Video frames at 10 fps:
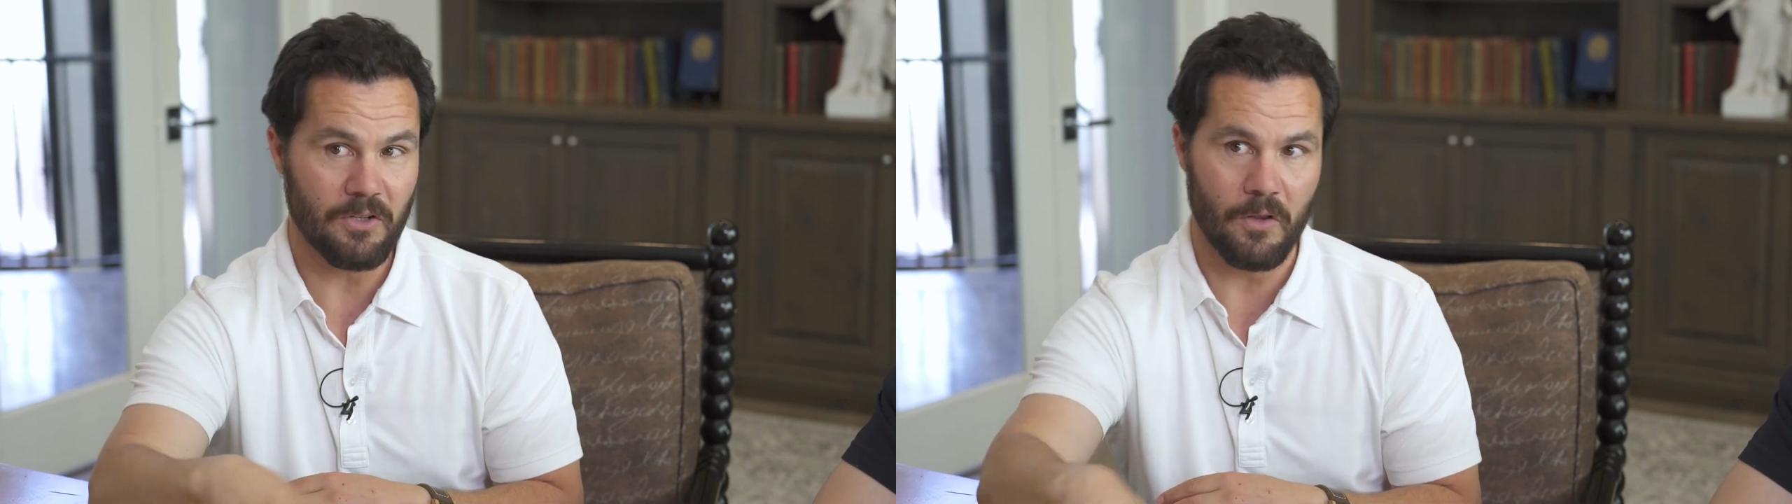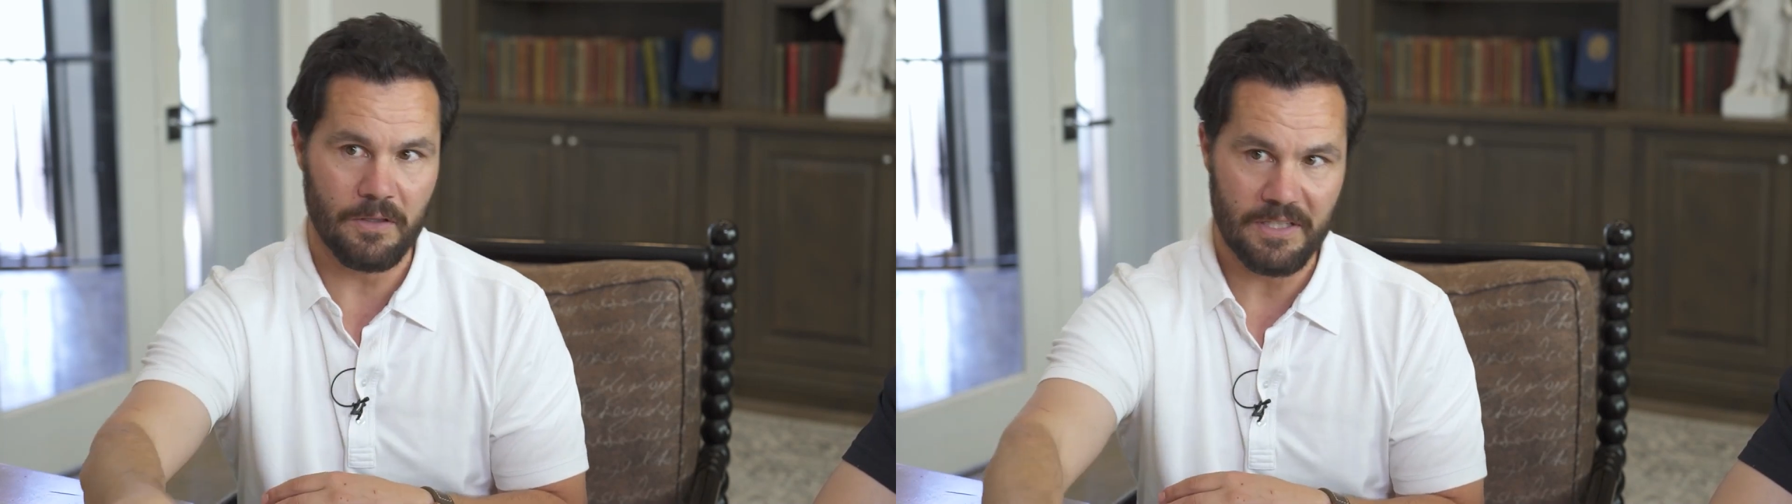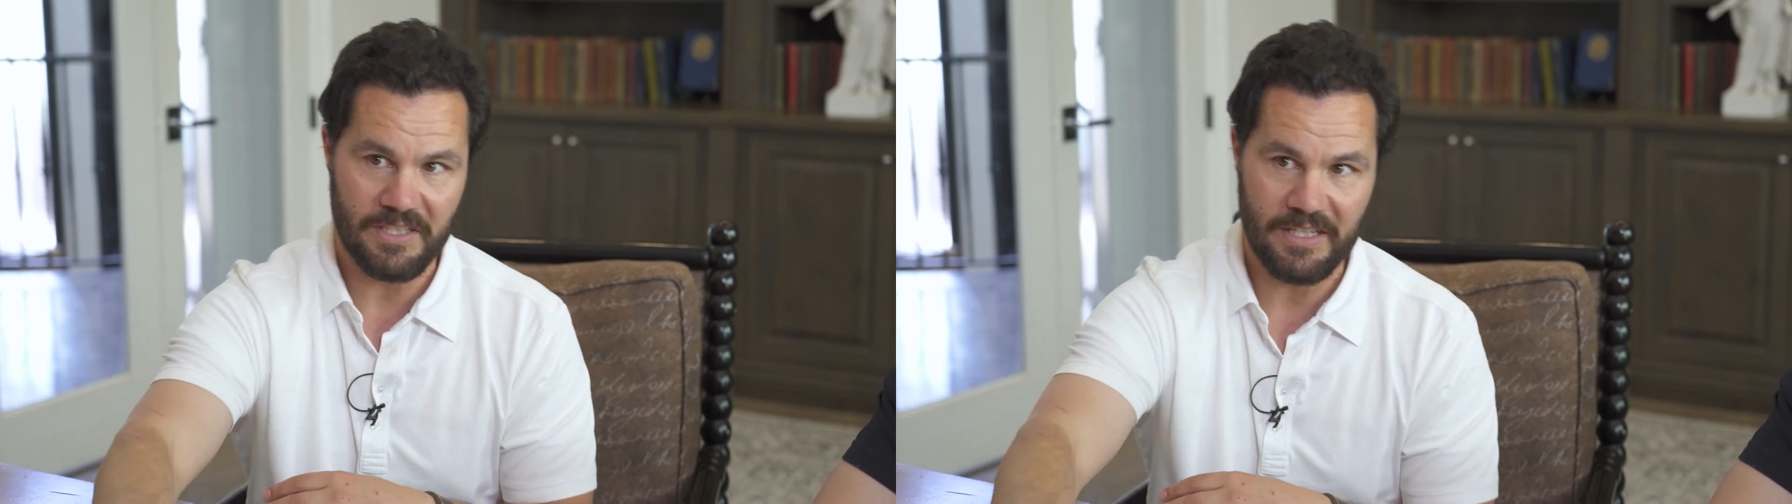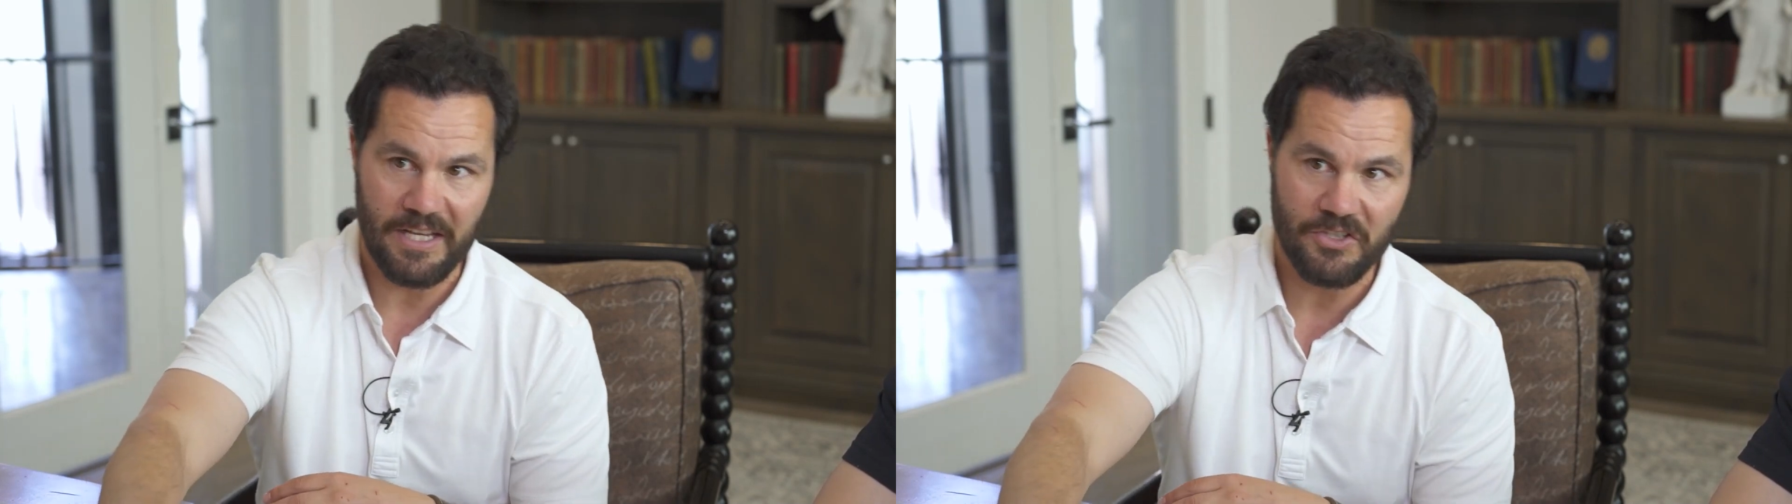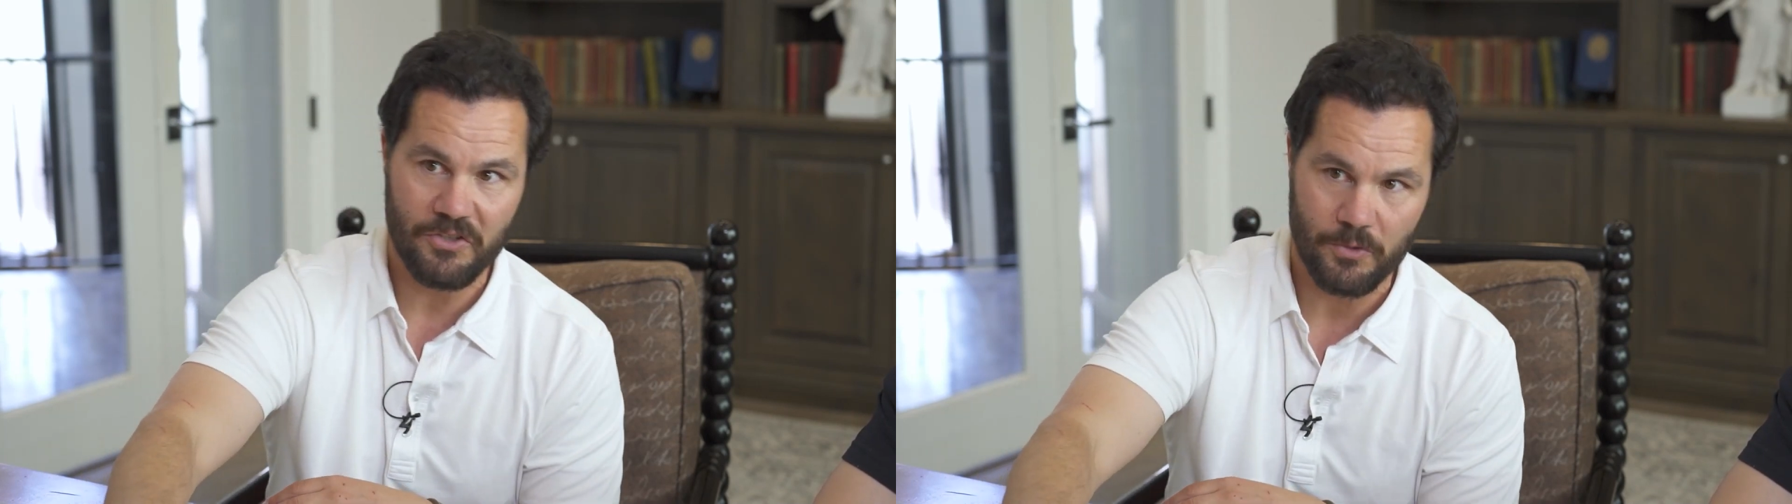I'd call the listing
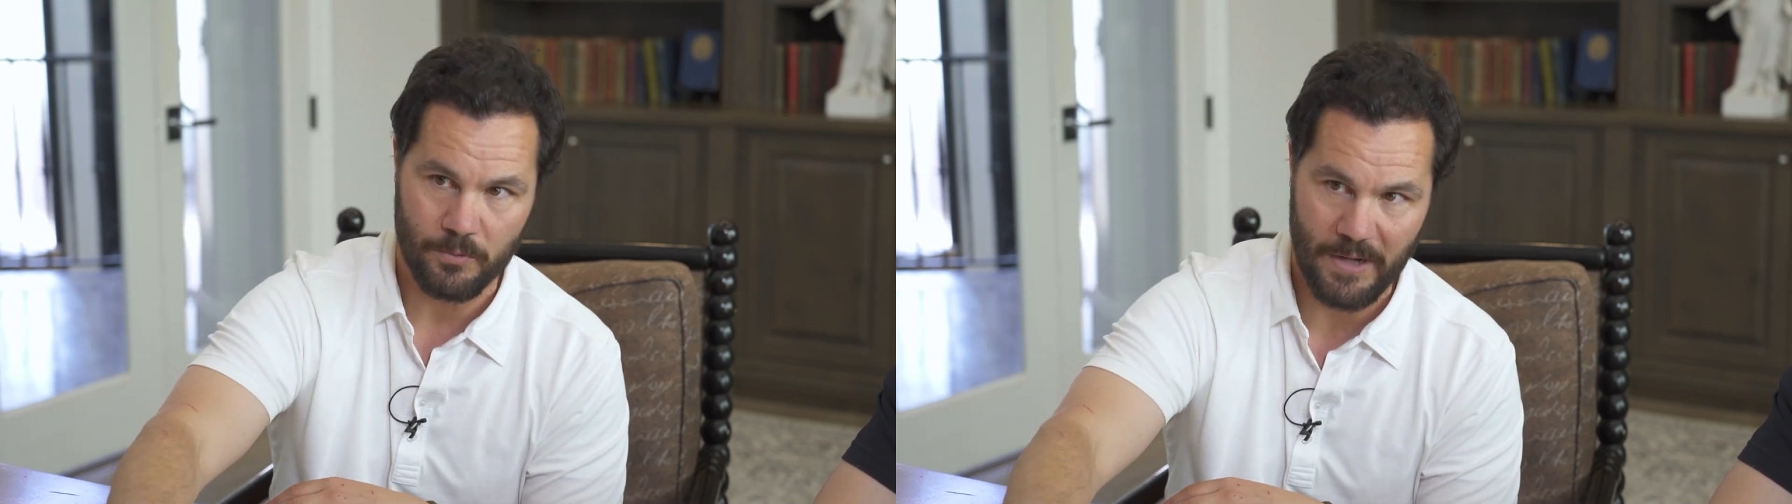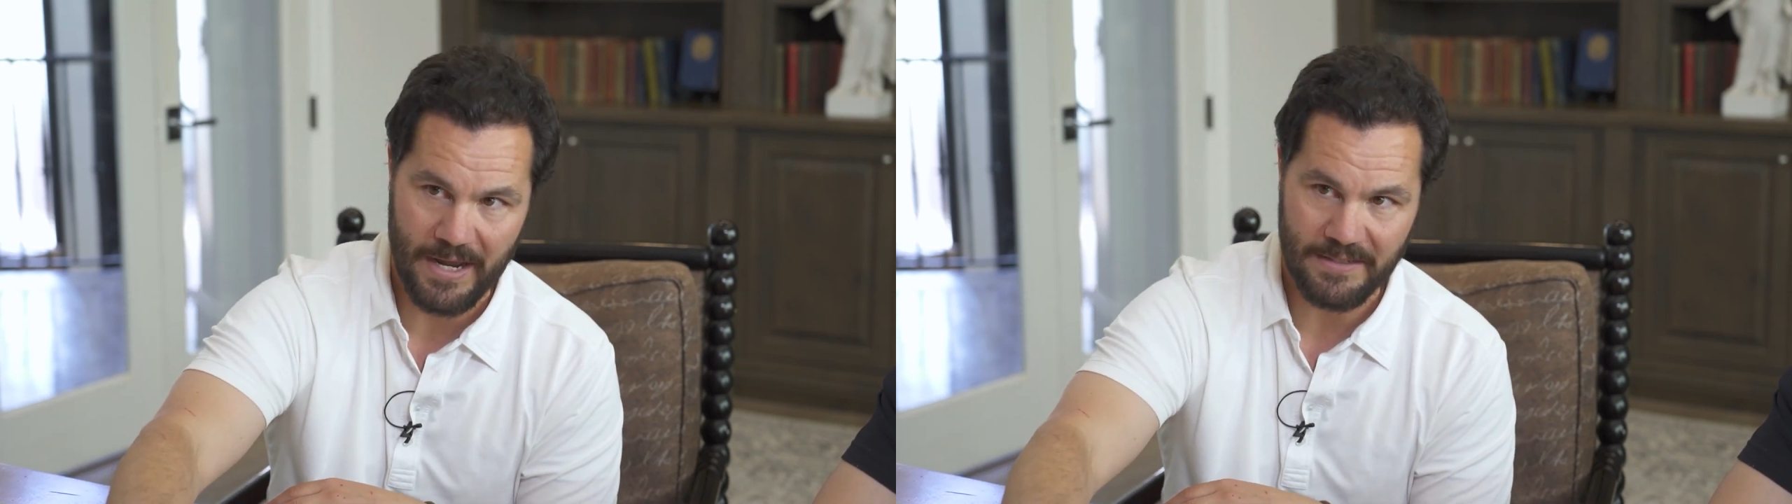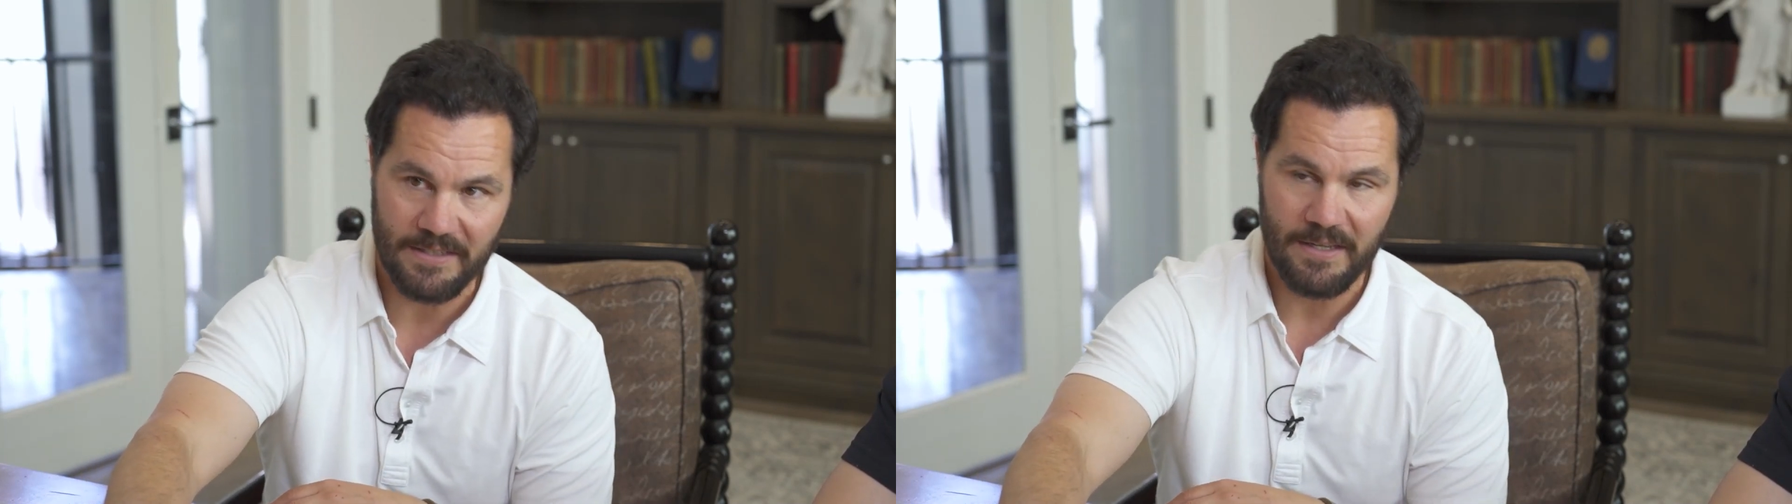agent direct.